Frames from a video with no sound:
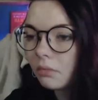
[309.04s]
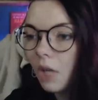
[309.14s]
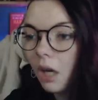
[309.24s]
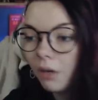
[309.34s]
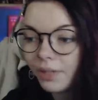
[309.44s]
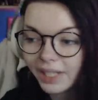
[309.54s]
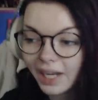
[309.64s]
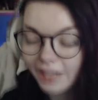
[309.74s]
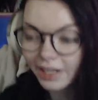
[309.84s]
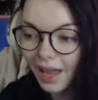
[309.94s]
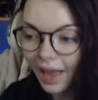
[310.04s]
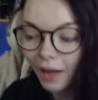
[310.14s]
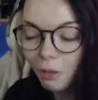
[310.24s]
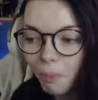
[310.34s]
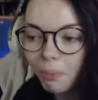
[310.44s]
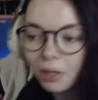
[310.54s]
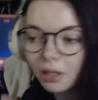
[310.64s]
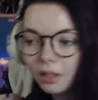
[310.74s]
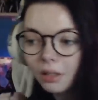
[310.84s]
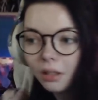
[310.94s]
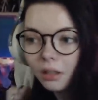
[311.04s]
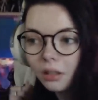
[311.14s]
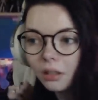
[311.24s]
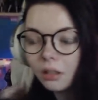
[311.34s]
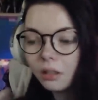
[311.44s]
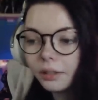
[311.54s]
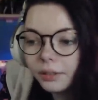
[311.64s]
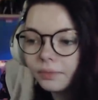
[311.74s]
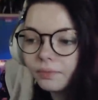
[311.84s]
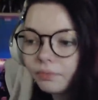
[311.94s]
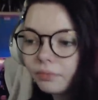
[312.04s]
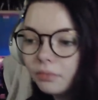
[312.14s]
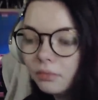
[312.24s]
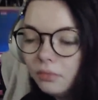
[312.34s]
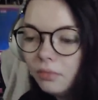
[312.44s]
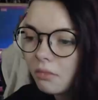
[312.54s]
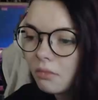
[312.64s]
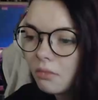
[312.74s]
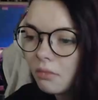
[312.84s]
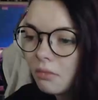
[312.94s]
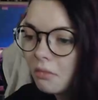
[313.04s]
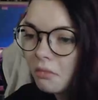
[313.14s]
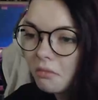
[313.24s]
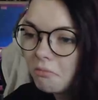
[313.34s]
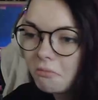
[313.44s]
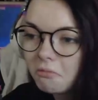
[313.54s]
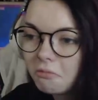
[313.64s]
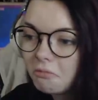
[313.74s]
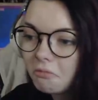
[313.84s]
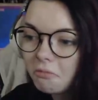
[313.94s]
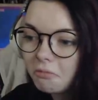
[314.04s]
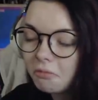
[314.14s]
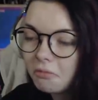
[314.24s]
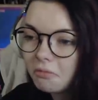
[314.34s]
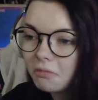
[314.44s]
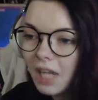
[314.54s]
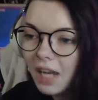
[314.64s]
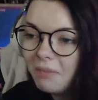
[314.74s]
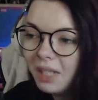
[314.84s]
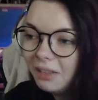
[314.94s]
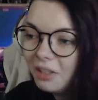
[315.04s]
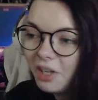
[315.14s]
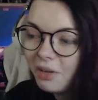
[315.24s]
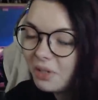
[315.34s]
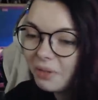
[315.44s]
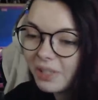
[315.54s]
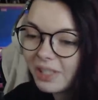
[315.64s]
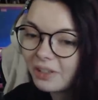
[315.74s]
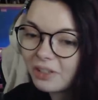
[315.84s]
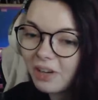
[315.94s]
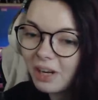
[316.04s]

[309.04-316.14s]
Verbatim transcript: Oh, this guy's gonna help? It's fully automated. They won't be looking for you. What choice do you have? I mean, you don't know it's not a trap.